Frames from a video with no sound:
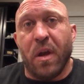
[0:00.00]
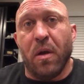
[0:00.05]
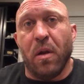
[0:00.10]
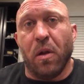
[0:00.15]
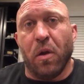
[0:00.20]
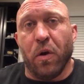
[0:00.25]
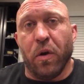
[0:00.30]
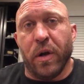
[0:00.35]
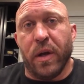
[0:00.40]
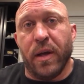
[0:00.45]

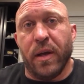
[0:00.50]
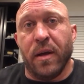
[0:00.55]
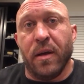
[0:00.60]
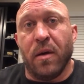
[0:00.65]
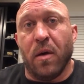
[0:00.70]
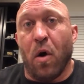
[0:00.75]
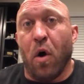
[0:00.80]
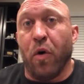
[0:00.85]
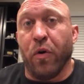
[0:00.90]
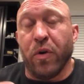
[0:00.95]
learning
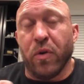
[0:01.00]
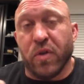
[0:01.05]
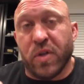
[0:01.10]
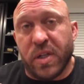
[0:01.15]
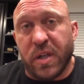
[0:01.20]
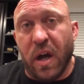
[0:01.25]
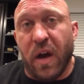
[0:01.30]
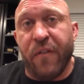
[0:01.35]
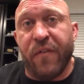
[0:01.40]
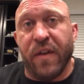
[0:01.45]
all new
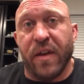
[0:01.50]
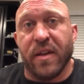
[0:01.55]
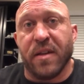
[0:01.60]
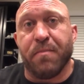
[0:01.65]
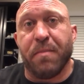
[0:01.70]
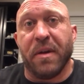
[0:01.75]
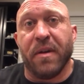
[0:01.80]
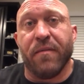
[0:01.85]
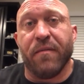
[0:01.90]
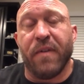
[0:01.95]
stuff has
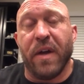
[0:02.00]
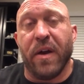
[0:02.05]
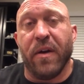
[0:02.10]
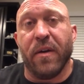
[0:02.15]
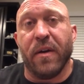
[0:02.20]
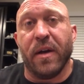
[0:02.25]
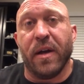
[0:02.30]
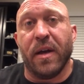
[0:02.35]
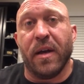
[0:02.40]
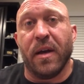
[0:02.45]
been
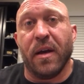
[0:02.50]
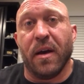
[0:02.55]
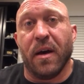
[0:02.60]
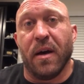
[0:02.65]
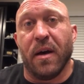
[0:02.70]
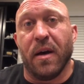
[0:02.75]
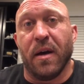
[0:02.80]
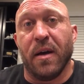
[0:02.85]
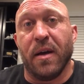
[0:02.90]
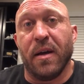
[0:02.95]
very
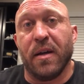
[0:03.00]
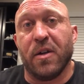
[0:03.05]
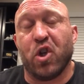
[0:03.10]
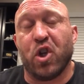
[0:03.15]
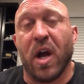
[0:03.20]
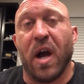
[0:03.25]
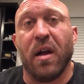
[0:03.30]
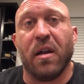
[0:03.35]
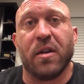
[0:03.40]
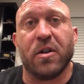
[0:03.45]

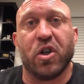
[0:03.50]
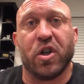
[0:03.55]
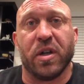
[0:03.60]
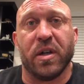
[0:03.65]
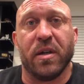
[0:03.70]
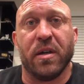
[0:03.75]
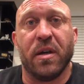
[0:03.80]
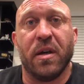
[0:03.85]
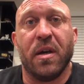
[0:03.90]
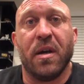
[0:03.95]

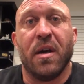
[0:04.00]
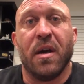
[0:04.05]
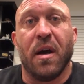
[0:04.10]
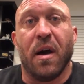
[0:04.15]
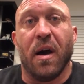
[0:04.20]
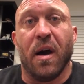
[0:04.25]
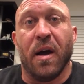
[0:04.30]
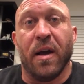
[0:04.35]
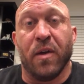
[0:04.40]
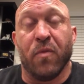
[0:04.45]
challenging
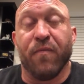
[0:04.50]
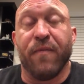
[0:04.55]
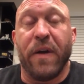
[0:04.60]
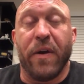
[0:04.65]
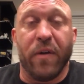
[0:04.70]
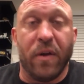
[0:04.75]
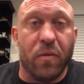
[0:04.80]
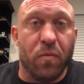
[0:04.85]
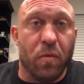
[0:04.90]
and very